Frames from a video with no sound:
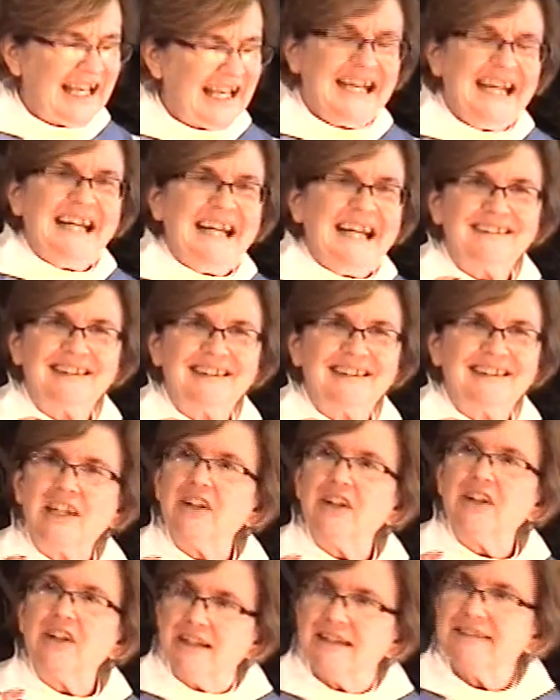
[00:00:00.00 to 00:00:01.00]
is that there
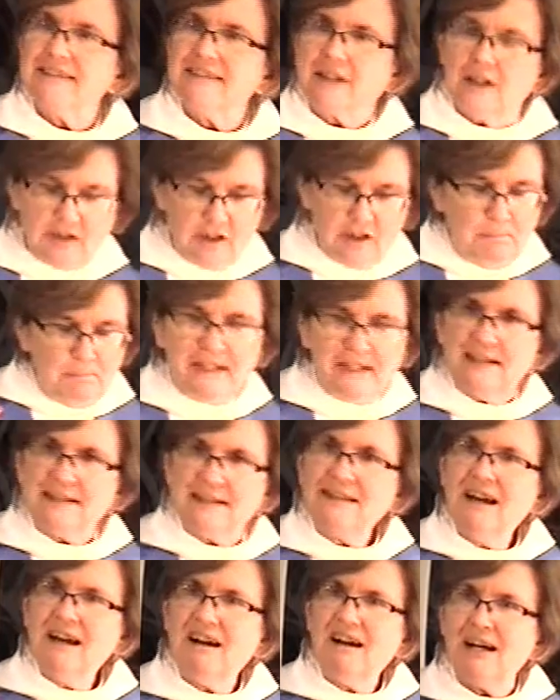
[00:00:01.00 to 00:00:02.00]
is going to be a
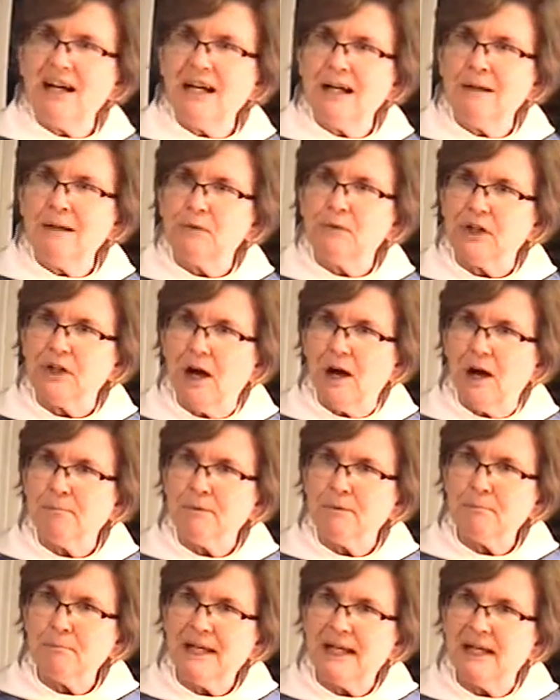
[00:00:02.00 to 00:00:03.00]
time's
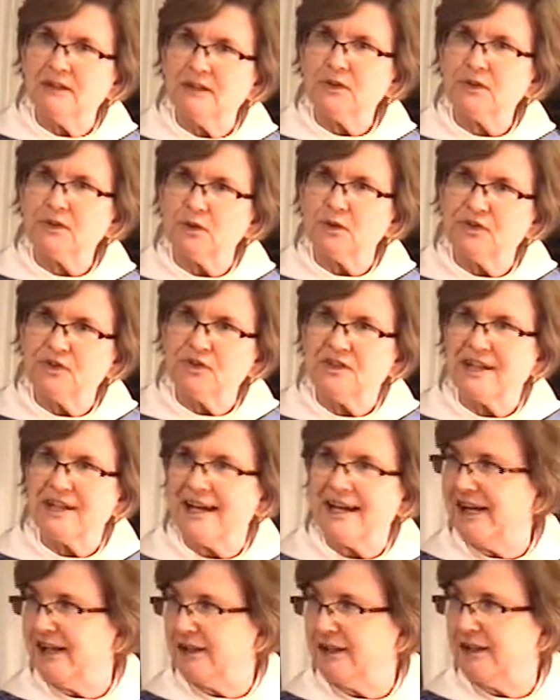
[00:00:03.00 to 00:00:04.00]
up, pencils
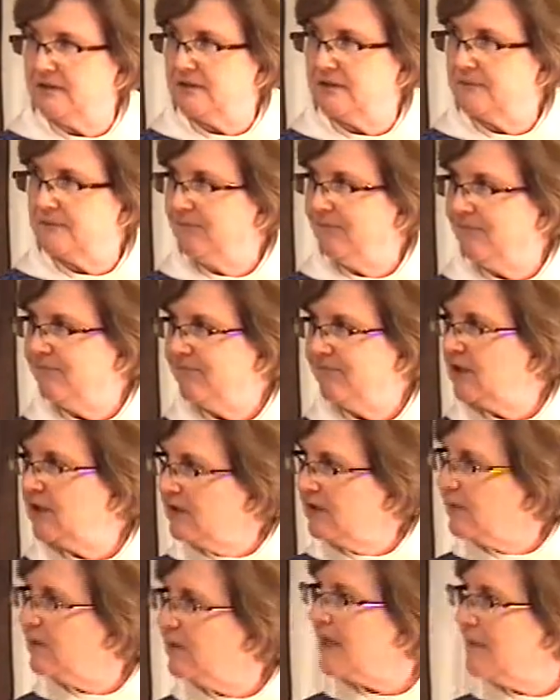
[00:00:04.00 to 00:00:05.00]
down. Do you know
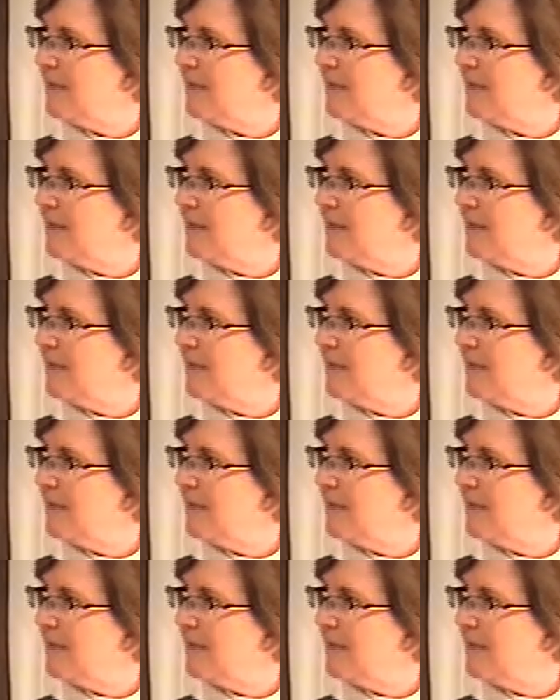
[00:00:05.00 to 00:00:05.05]
what I